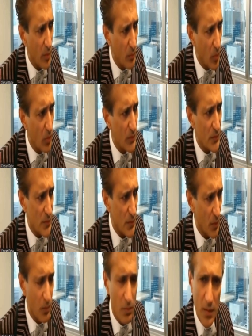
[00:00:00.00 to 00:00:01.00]
and more
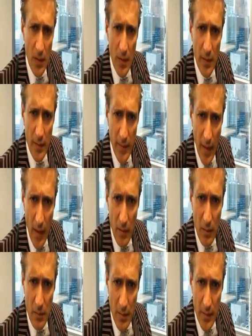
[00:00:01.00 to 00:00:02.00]
so
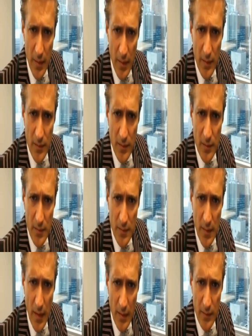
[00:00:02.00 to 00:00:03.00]
nowadays,
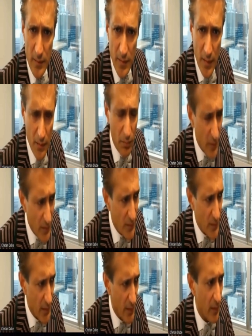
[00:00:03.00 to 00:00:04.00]
that
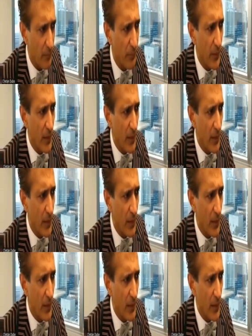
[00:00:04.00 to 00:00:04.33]
de-risking